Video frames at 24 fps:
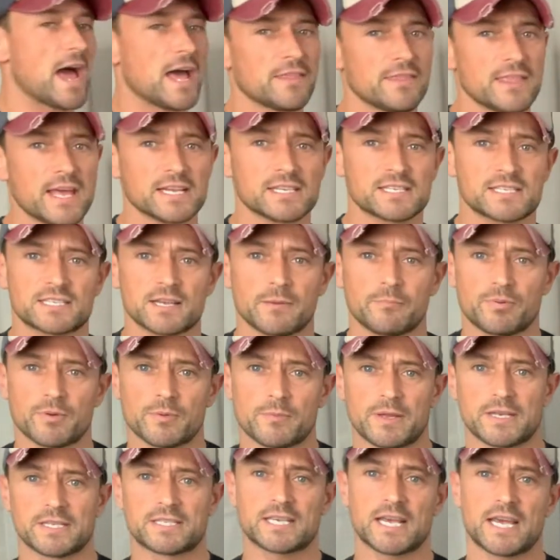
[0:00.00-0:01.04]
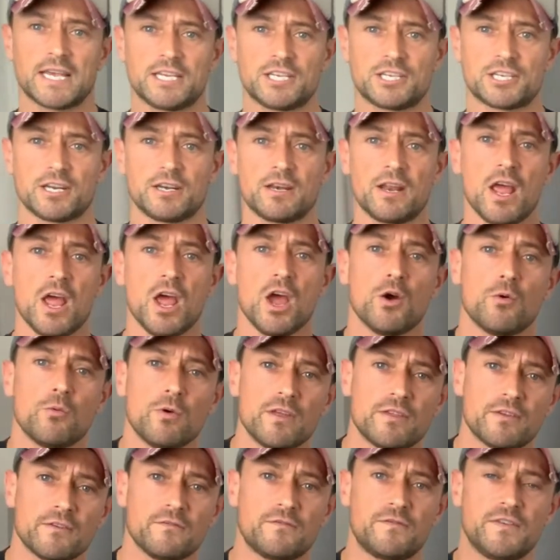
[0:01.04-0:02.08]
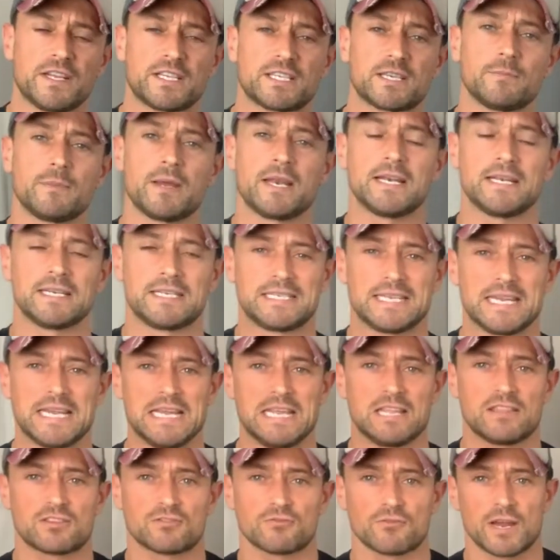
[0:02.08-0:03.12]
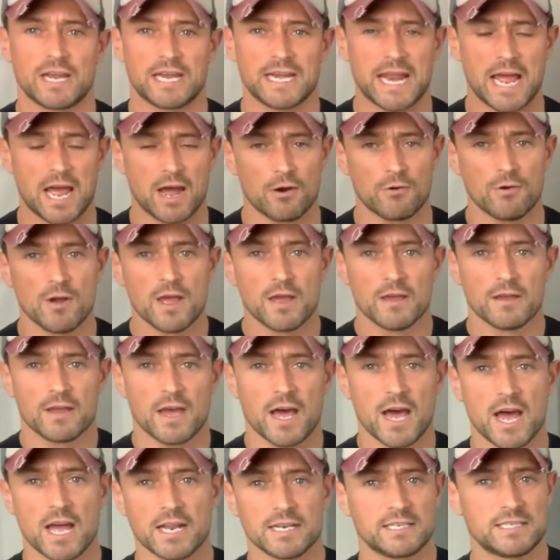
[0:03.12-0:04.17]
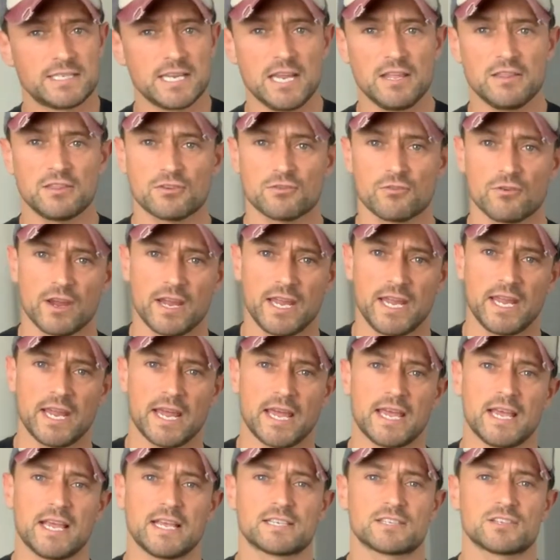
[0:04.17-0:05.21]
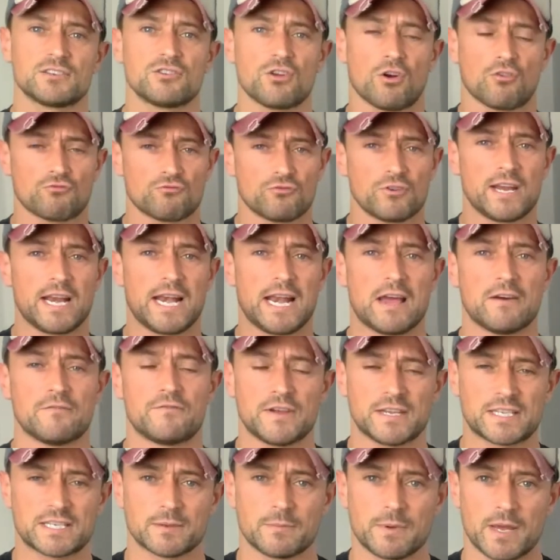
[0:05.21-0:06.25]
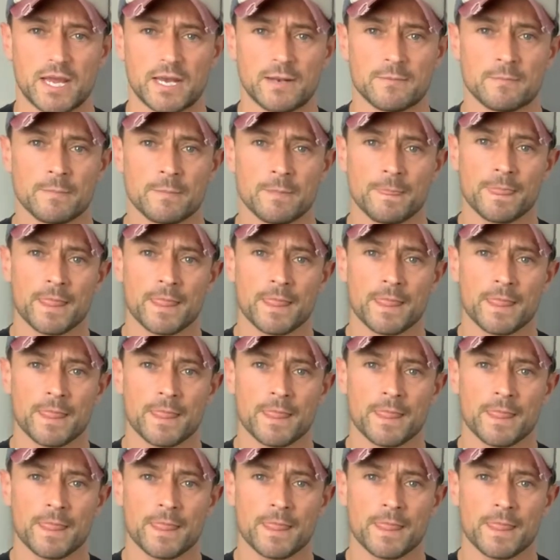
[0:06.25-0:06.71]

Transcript: And that's supplementation with vitamin D3. Now, D3 is not really a vitamin.